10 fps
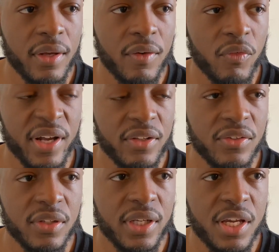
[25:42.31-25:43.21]

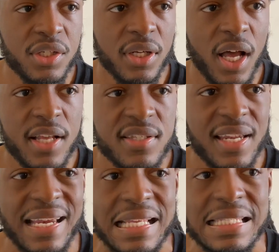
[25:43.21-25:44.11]
reconciliation. God said
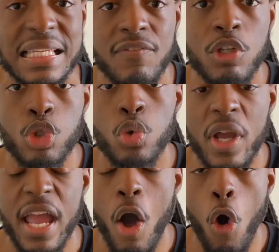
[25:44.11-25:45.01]
that it is given to
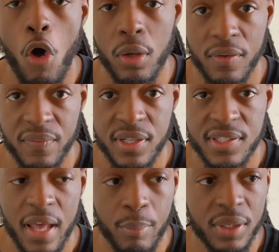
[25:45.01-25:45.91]
all of us
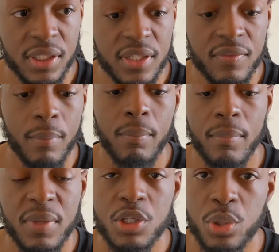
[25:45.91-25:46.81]
that believe the
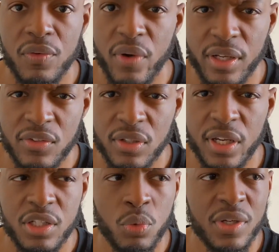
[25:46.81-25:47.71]
ministry of
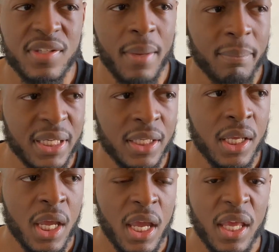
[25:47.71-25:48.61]
reconciliation. What does that mean?
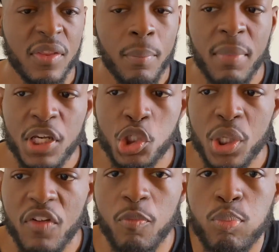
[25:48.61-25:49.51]
The ministry
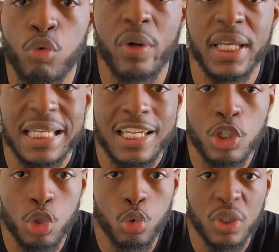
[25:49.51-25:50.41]
of bringing
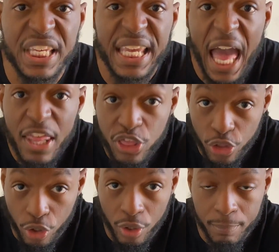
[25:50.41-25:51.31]

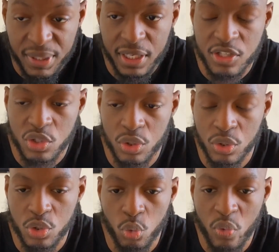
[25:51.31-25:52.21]
together, because
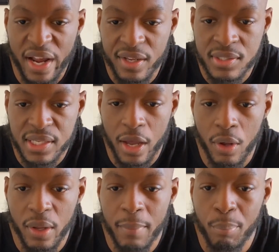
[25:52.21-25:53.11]
to
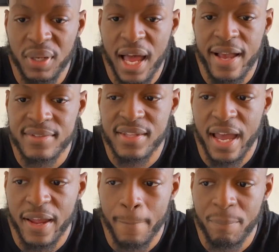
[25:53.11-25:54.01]
reconcile implies
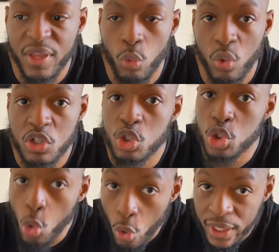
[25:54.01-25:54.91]
that it was
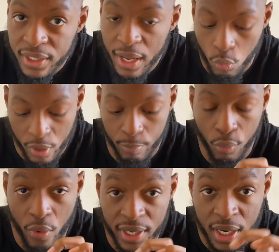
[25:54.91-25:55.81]
joined at one
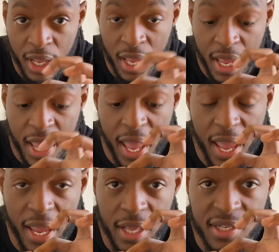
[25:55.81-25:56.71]
point
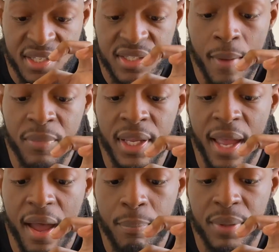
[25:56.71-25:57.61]
and something
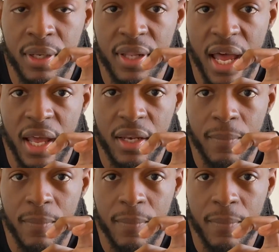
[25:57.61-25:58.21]
happened that